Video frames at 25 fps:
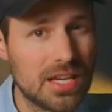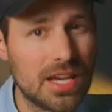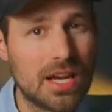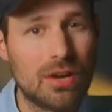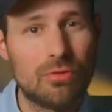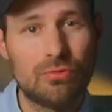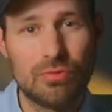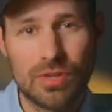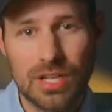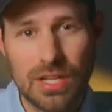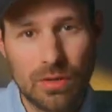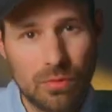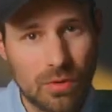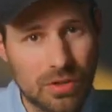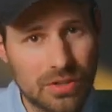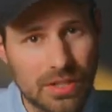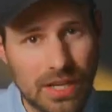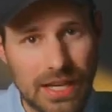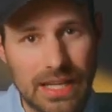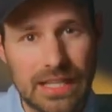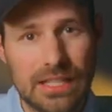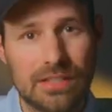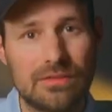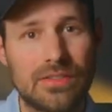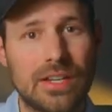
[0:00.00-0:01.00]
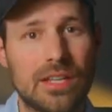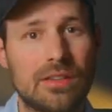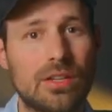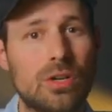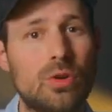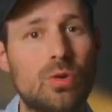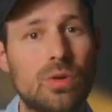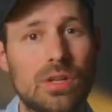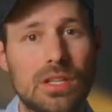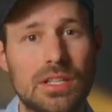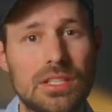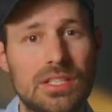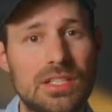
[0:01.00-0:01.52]
year, I really want to elevate the
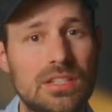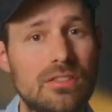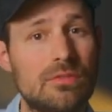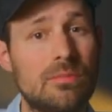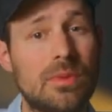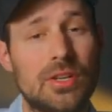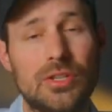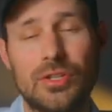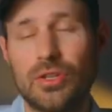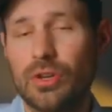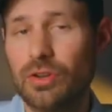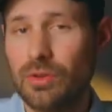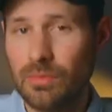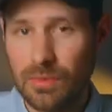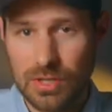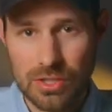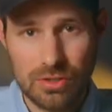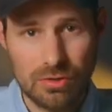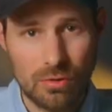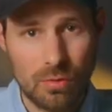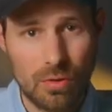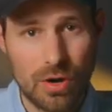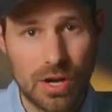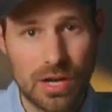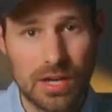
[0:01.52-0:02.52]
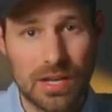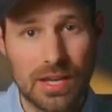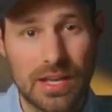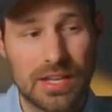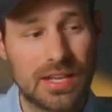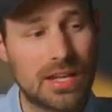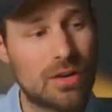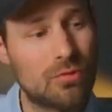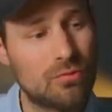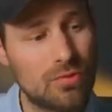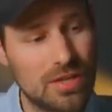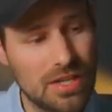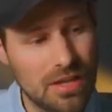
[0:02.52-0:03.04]
quality of my documentary work, and
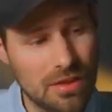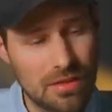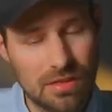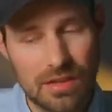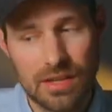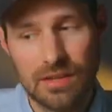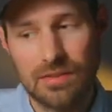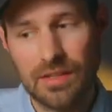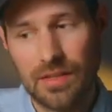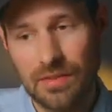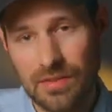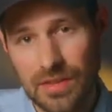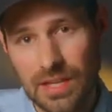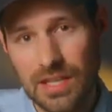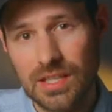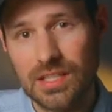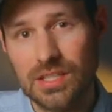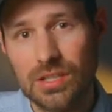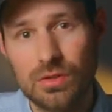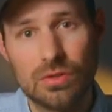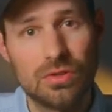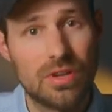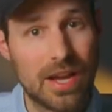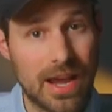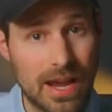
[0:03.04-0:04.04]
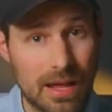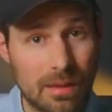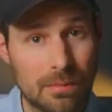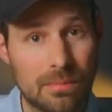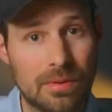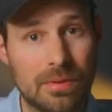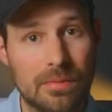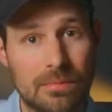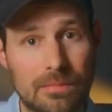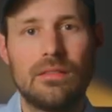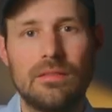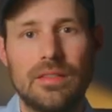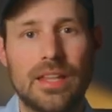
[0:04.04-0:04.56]
I really think that these could help.
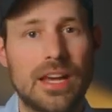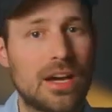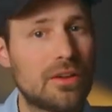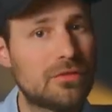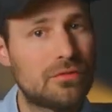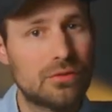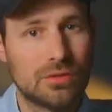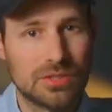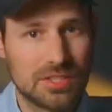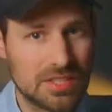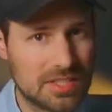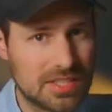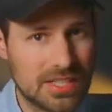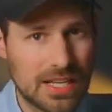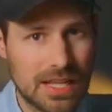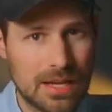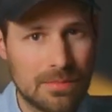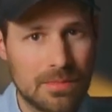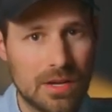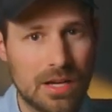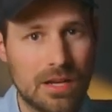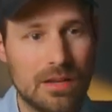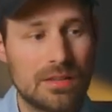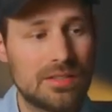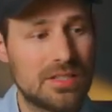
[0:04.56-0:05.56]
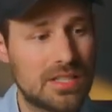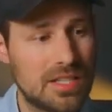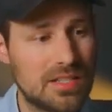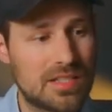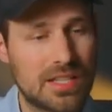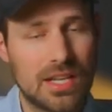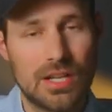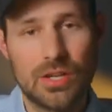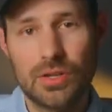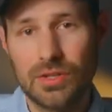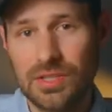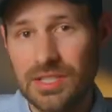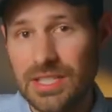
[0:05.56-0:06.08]
Now, full disclaimer,
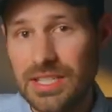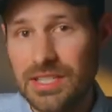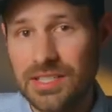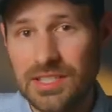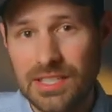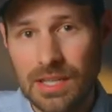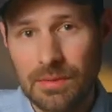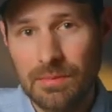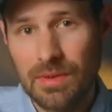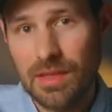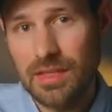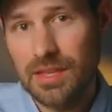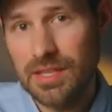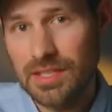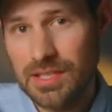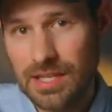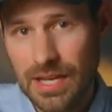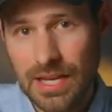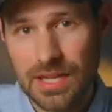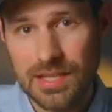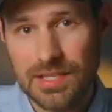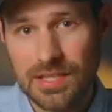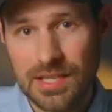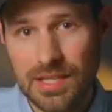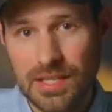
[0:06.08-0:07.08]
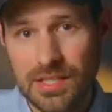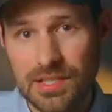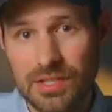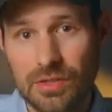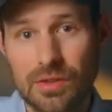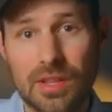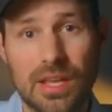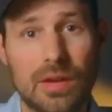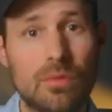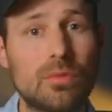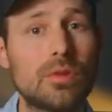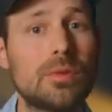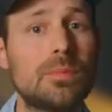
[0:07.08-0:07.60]
DZO did send me these lenses, so
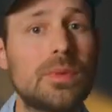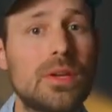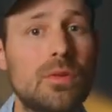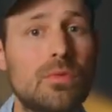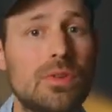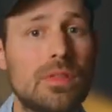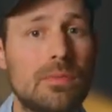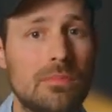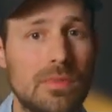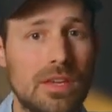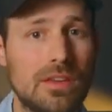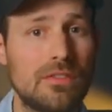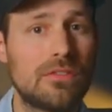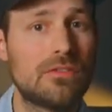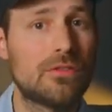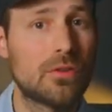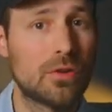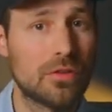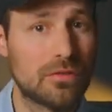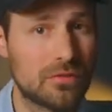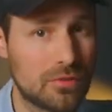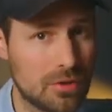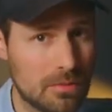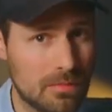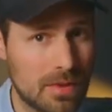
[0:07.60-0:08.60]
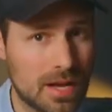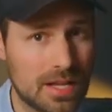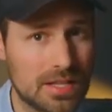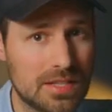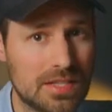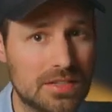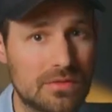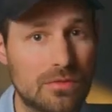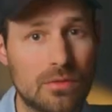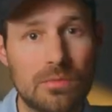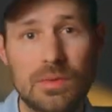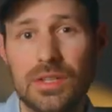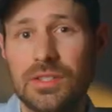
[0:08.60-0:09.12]
they will be with me for a few
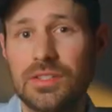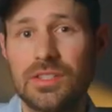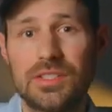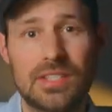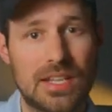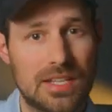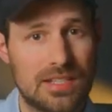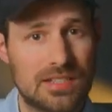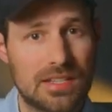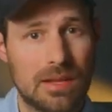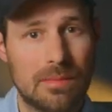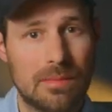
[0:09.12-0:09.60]
months for me to test